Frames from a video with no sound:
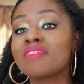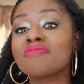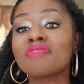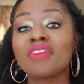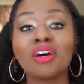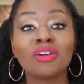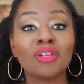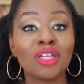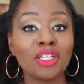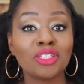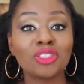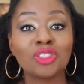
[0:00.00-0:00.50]
my
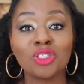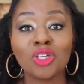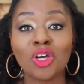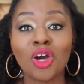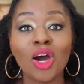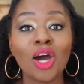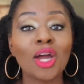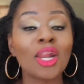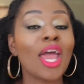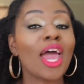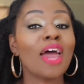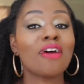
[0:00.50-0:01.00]
foundation
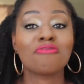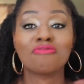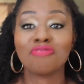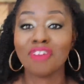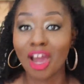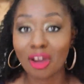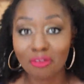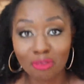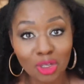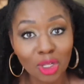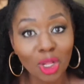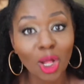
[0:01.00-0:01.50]
on at
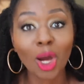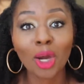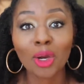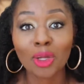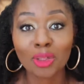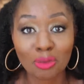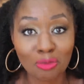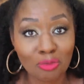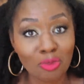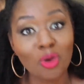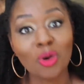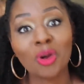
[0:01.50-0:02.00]
5 o'clock
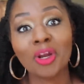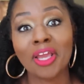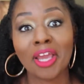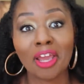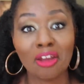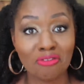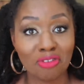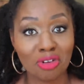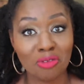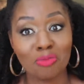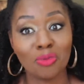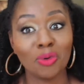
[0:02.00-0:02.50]
in the morning
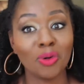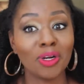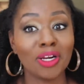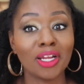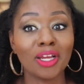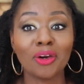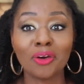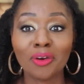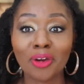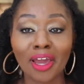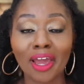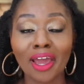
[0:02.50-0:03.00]
every
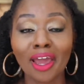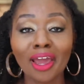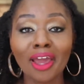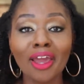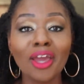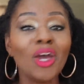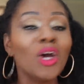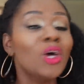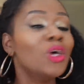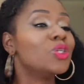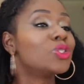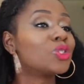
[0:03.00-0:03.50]
morning,
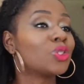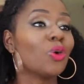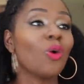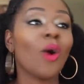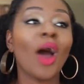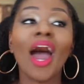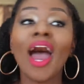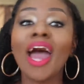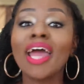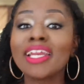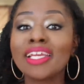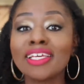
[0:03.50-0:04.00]
okay? So
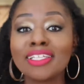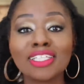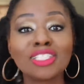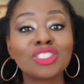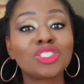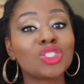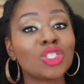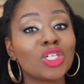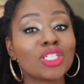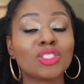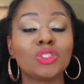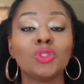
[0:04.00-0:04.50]
I need
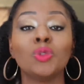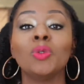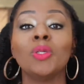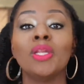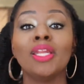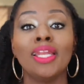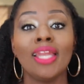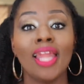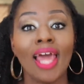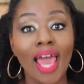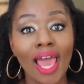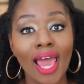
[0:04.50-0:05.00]
this junk to
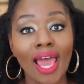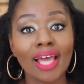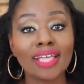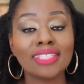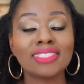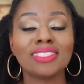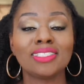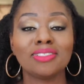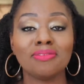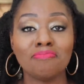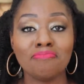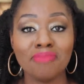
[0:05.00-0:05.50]

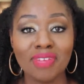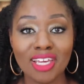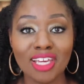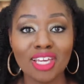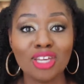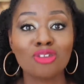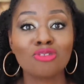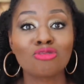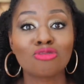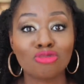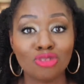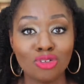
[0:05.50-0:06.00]
last
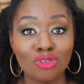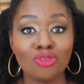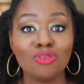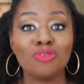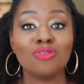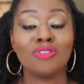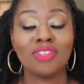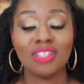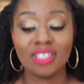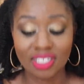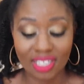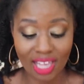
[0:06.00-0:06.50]
me
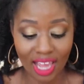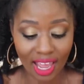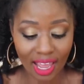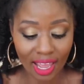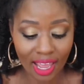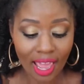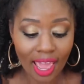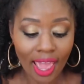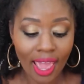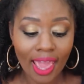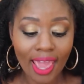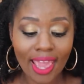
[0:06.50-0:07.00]
through the
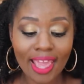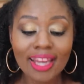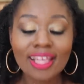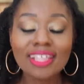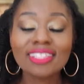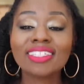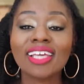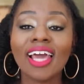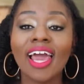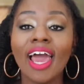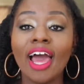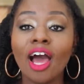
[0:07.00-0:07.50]
day. It
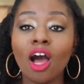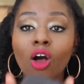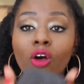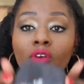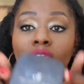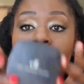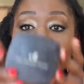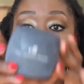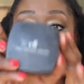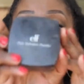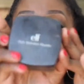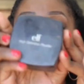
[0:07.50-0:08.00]
is
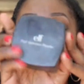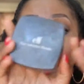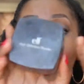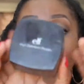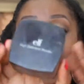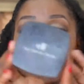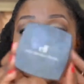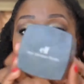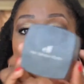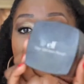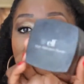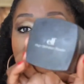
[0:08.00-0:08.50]
e.l.f.'s
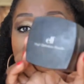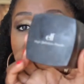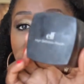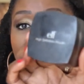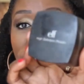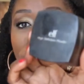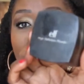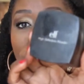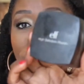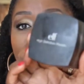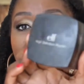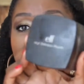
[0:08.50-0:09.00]

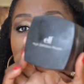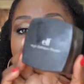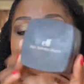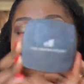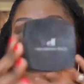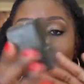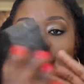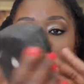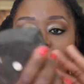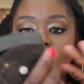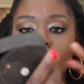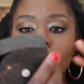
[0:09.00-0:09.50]
HD
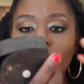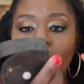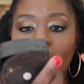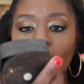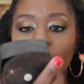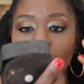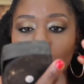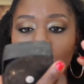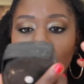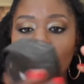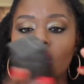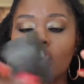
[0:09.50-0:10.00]
setting
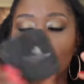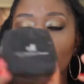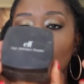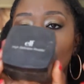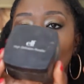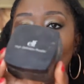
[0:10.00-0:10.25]
powder,